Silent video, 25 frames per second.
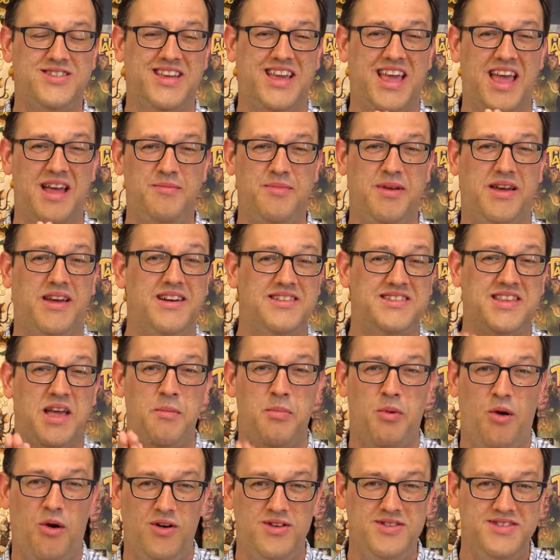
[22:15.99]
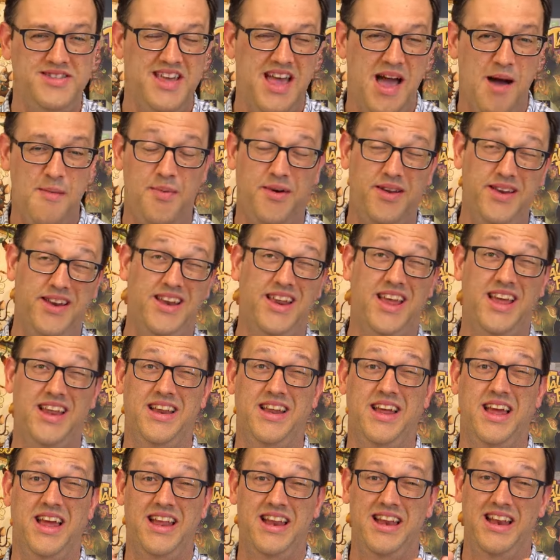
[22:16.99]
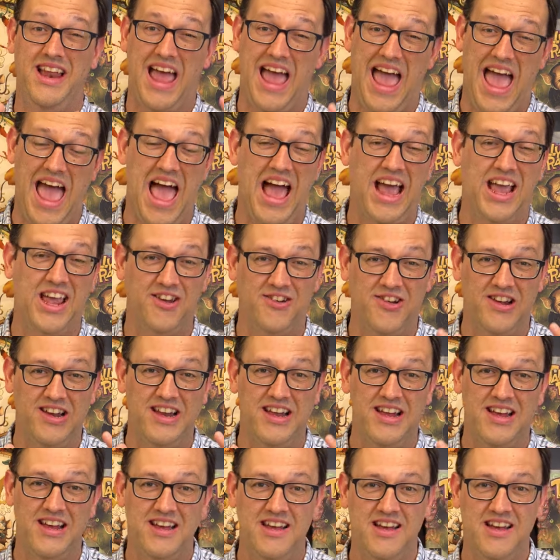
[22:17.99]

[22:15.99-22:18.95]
Again, because I paused the app, I didn't get an accurate